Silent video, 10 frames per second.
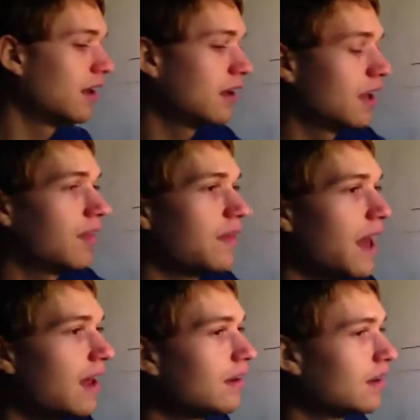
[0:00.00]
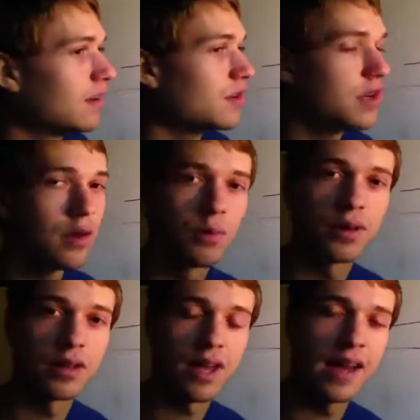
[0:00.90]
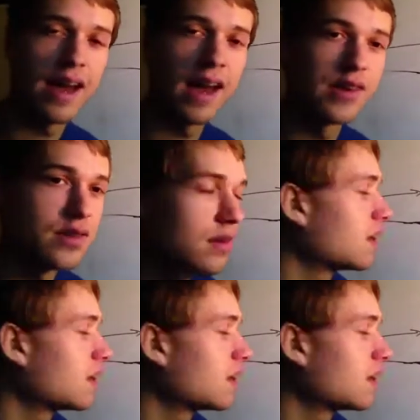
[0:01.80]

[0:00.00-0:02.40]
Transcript: in that because you don't want to get ice